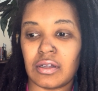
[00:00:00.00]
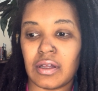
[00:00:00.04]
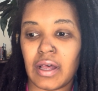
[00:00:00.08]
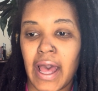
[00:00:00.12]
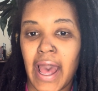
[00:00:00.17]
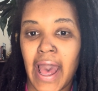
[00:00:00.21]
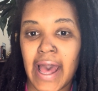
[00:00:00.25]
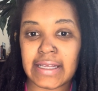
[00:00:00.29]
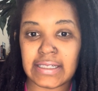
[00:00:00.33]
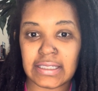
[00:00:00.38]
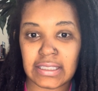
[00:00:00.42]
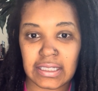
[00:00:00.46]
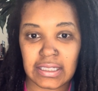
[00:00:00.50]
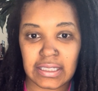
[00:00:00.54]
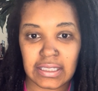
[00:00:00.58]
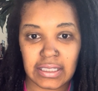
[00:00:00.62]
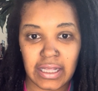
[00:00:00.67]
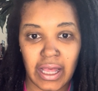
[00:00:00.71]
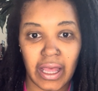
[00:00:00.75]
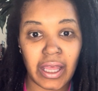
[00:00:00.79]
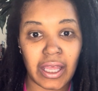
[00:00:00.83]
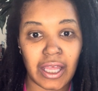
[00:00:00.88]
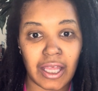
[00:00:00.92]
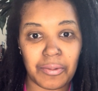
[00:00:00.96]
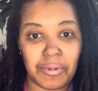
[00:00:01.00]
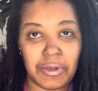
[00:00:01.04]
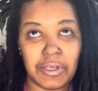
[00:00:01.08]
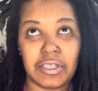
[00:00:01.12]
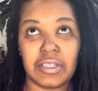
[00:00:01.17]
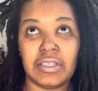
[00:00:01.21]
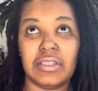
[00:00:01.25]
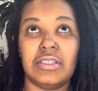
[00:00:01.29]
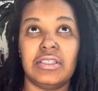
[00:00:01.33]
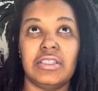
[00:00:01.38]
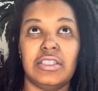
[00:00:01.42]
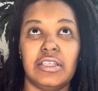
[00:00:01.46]
as the same. He
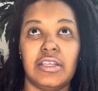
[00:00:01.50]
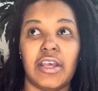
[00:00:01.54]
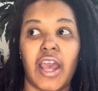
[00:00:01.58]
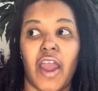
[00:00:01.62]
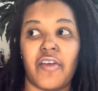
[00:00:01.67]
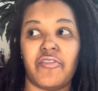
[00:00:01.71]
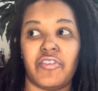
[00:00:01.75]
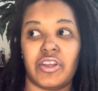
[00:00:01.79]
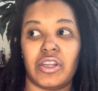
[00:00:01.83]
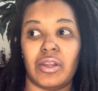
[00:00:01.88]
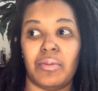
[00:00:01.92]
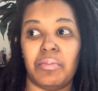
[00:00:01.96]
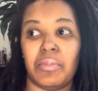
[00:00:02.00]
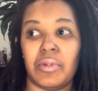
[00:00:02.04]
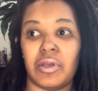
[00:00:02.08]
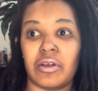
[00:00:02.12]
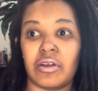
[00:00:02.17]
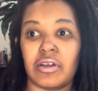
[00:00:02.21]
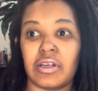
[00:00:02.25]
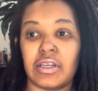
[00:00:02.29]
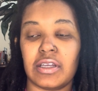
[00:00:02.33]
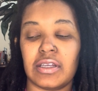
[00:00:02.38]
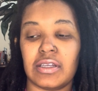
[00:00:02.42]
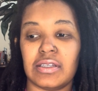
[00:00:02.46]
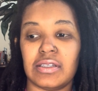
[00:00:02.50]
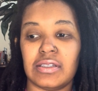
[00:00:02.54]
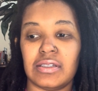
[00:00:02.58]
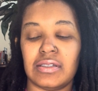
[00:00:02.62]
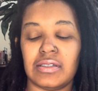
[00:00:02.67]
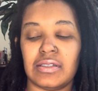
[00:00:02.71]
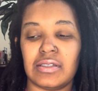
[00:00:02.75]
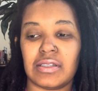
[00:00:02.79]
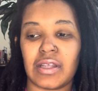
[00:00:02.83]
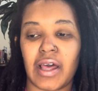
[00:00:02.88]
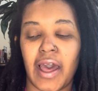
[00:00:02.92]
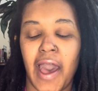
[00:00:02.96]
didn't see African
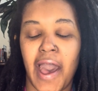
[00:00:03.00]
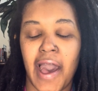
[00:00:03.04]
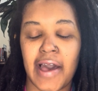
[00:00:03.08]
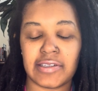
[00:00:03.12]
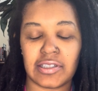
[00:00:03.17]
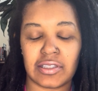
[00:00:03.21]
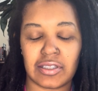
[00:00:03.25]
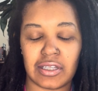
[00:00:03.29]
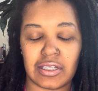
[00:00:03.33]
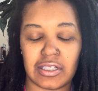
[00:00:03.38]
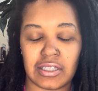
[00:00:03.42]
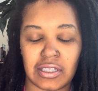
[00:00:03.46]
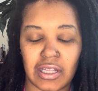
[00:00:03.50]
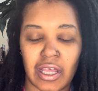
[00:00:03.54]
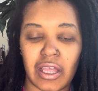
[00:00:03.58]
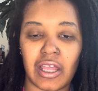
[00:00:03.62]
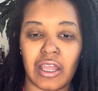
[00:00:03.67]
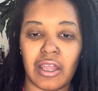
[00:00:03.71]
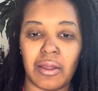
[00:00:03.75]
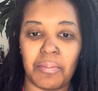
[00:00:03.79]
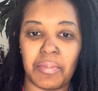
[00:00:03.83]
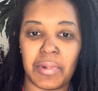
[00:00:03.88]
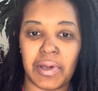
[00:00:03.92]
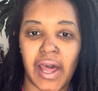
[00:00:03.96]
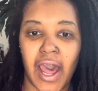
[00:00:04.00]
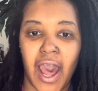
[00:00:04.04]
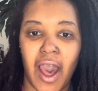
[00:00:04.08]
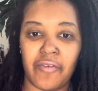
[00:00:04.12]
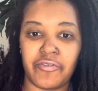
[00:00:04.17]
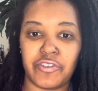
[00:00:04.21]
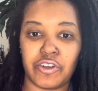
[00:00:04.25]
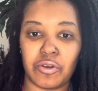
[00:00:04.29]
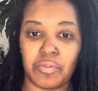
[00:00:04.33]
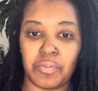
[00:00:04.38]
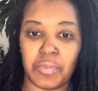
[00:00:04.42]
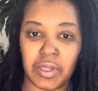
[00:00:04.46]
Americans as the same. But
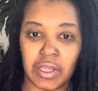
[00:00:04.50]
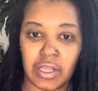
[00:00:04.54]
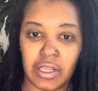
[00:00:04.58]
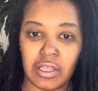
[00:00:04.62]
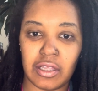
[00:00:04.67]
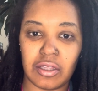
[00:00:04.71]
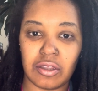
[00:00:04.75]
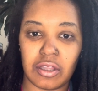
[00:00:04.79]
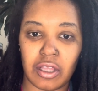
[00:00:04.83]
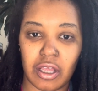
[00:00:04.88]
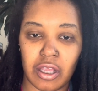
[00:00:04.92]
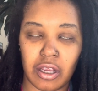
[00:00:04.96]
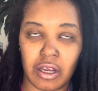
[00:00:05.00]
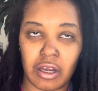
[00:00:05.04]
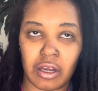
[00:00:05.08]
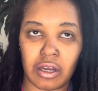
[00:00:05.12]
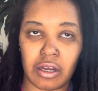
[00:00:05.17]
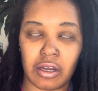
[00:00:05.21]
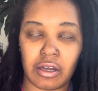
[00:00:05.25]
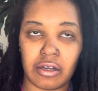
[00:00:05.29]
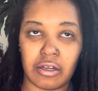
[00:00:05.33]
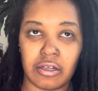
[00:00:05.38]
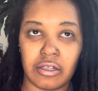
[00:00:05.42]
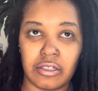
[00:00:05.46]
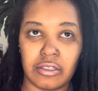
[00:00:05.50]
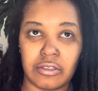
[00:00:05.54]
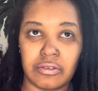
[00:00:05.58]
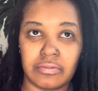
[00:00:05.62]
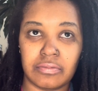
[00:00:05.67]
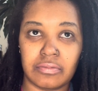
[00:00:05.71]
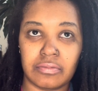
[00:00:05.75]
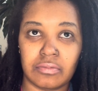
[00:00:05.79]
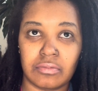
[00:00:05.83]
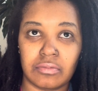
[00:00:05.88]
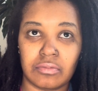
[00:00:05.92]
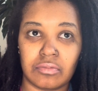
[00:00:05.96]
after being there,
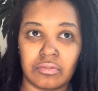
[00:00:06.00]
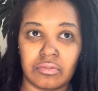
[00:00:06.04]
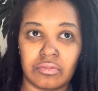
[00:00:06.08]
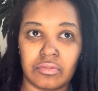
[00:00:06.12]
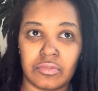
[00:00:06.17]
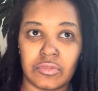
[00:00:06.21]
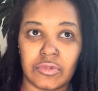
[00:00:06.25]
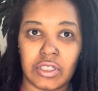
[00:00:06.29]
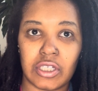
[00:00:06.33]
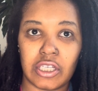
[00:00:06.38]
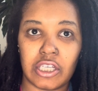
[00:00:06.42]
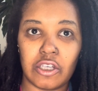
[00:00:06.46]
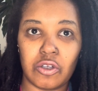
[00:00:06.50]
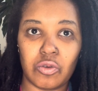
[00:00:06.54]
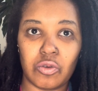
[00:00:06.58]
he